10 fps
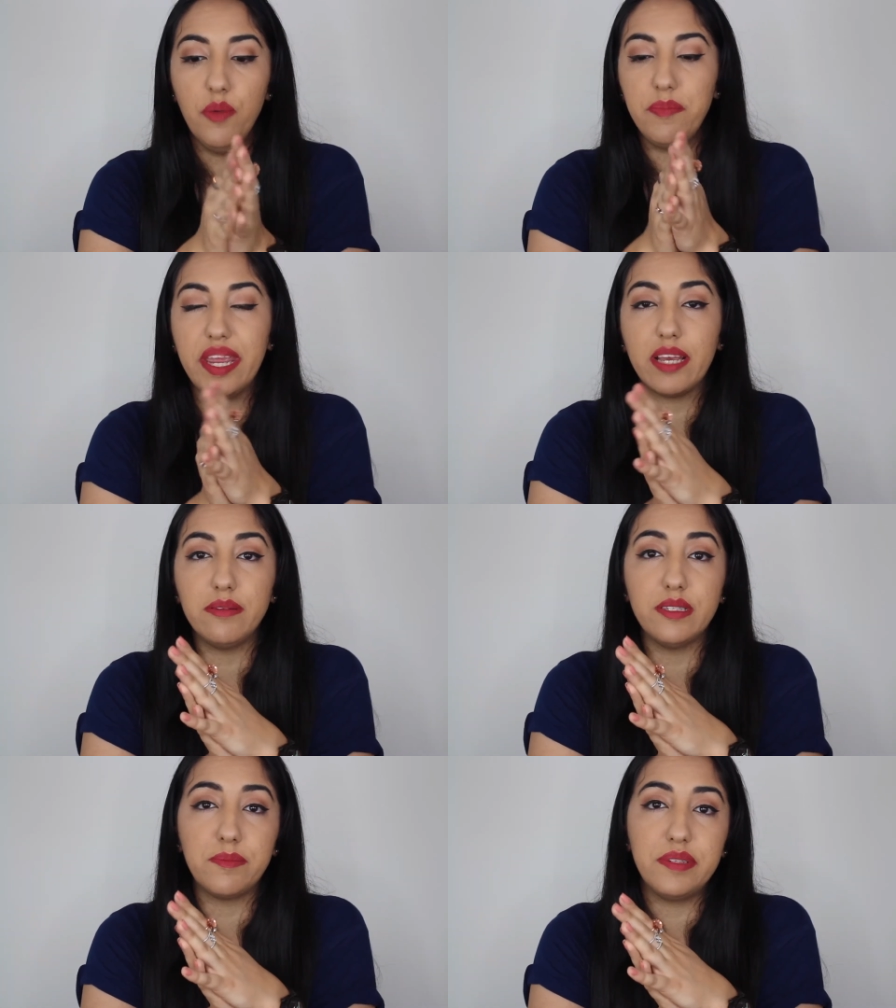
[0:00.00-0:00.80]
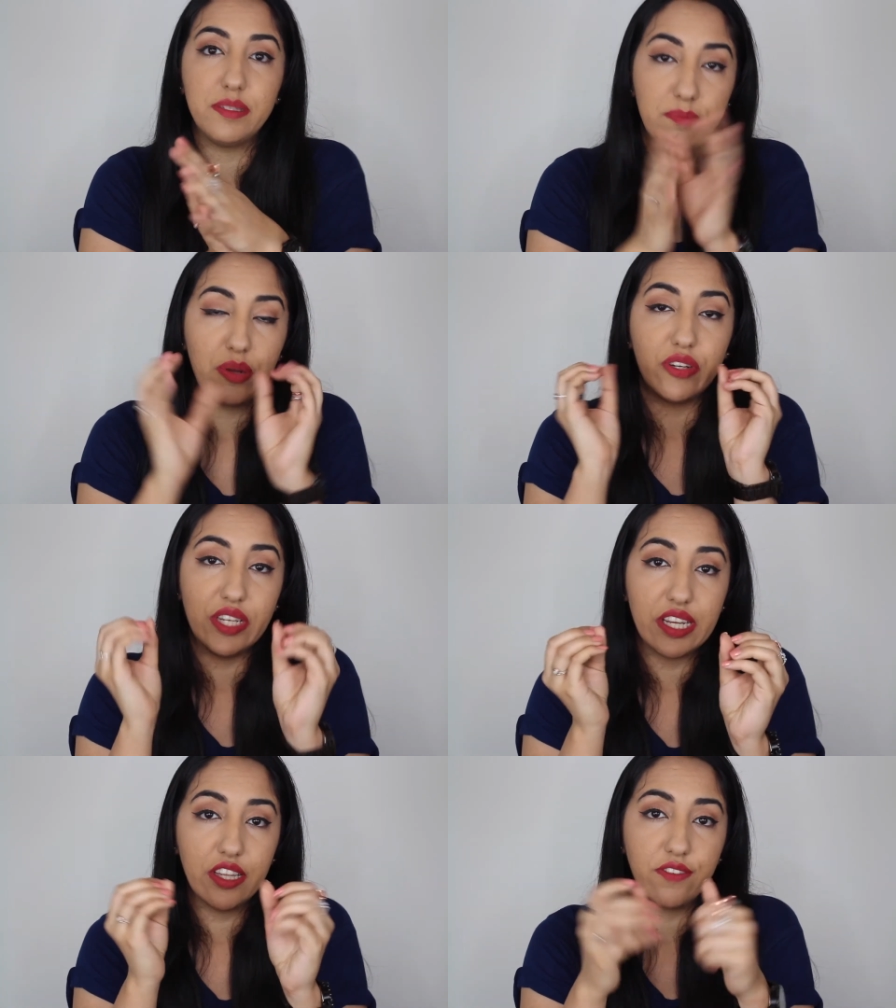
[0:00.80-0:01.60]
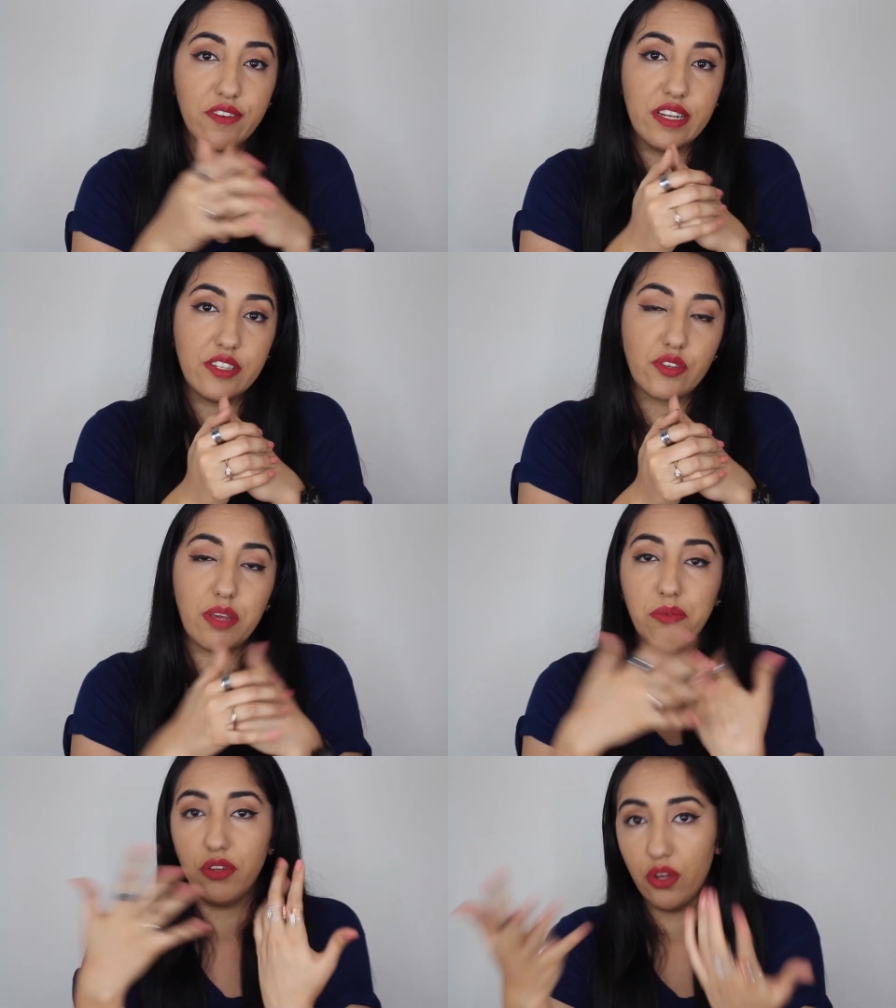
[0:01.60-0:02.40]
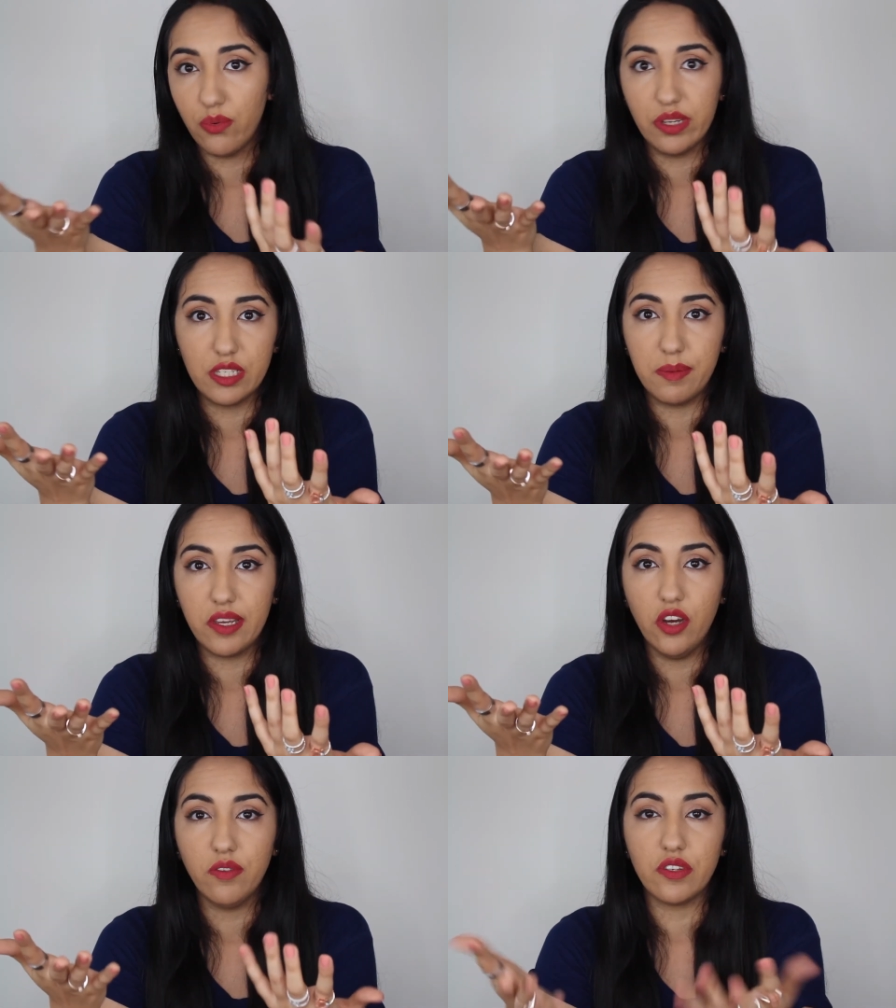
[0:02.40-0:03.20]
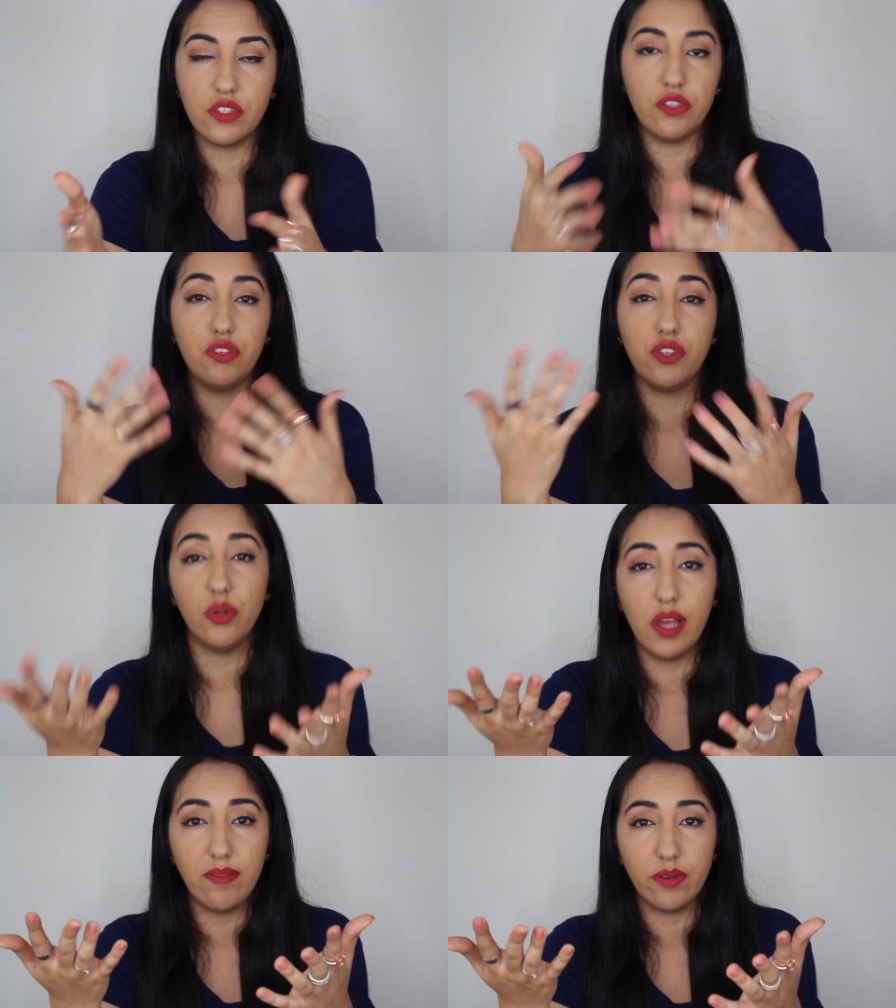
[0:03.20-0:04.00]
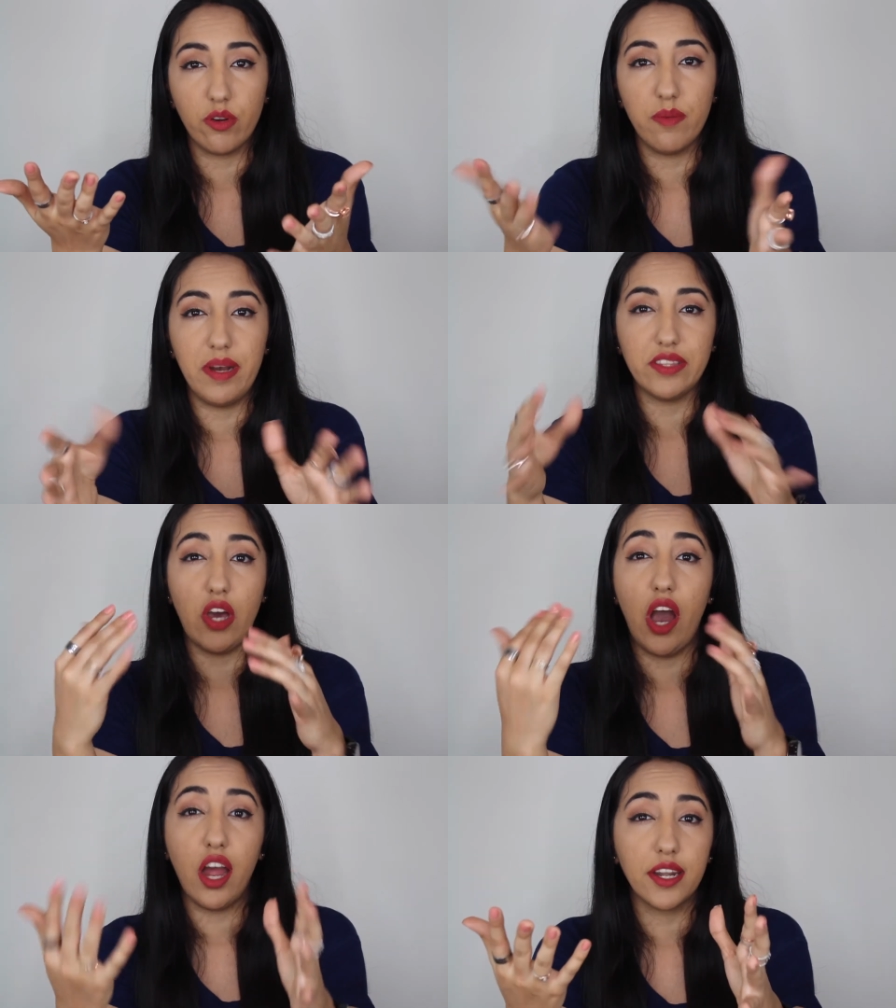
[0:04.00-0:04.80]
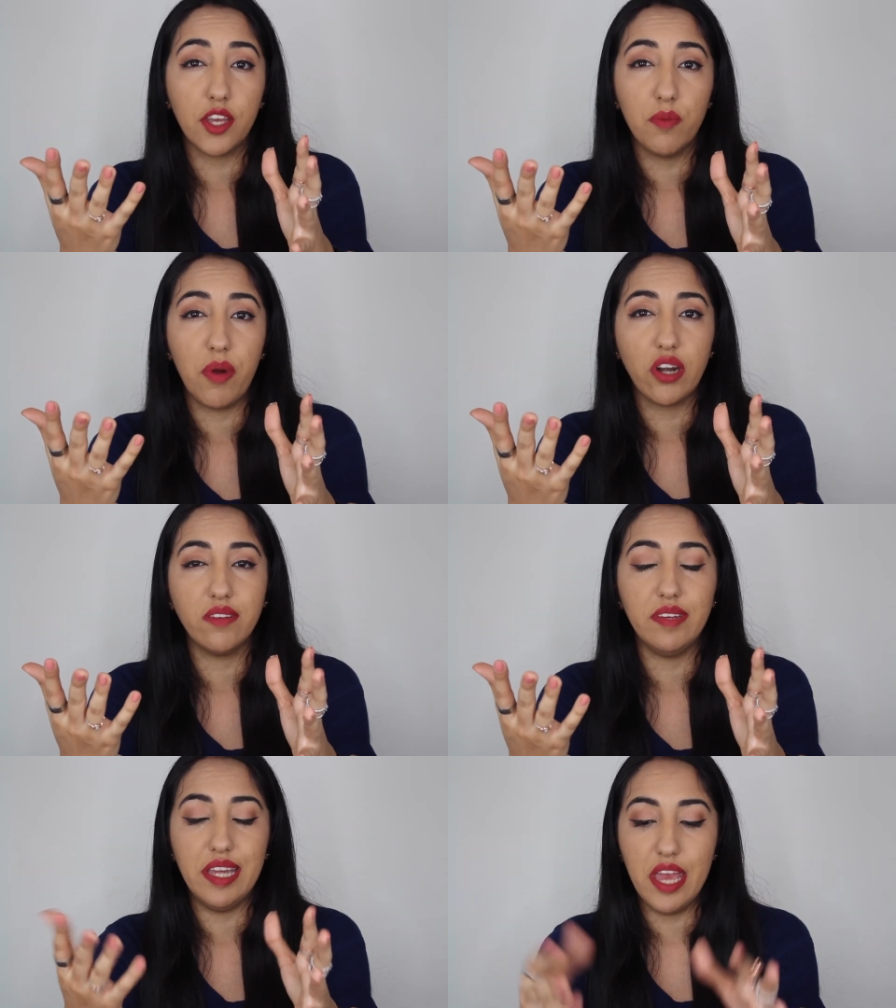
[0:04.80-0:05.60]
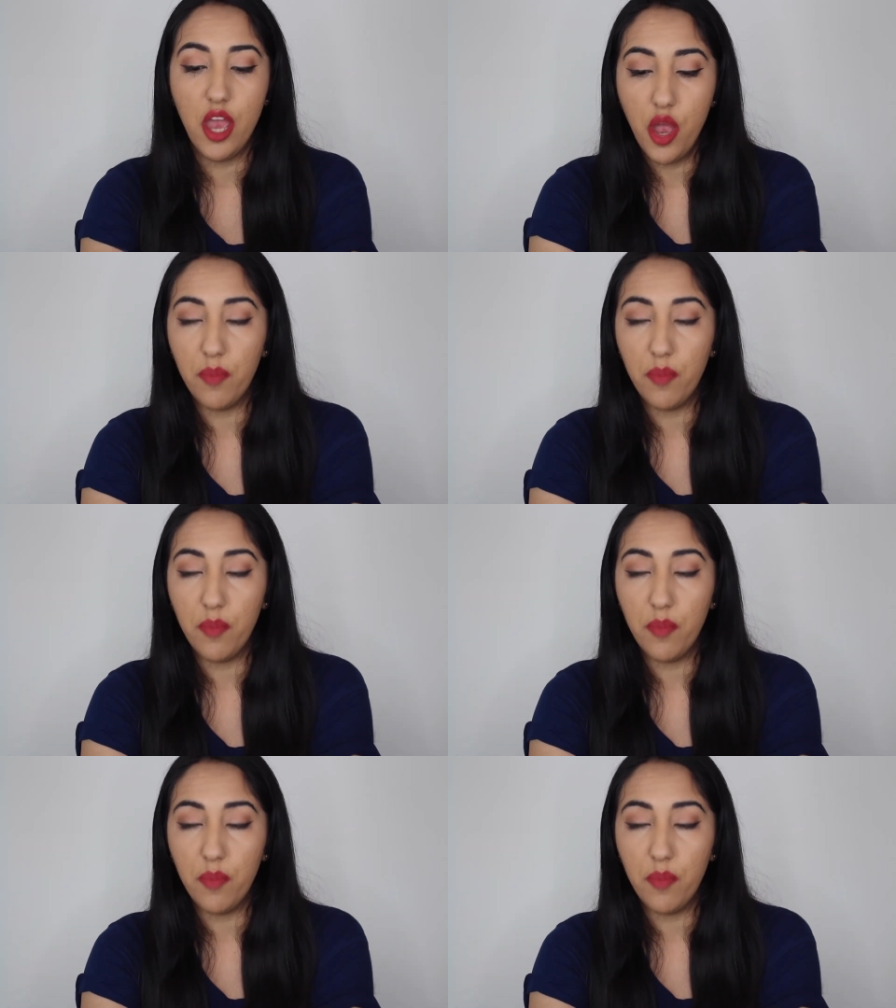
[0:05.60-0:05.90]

Makeup in particular for Instagram, you don't really speak over, so you don't have to worry about the audio part of it,